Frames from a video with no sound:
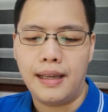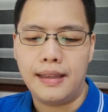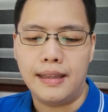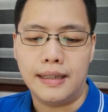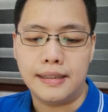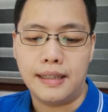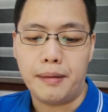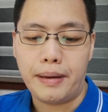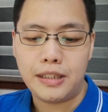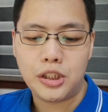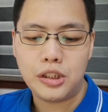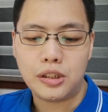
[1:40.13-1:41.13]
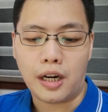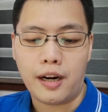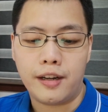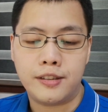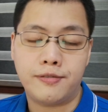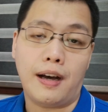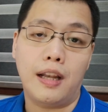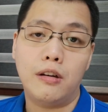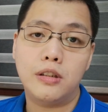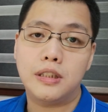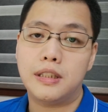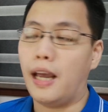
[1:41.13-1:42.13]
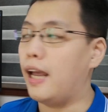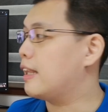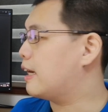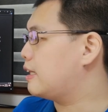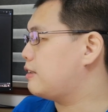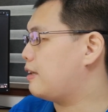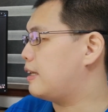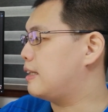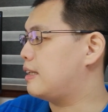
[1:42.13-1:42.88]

The dimensions are as follows: around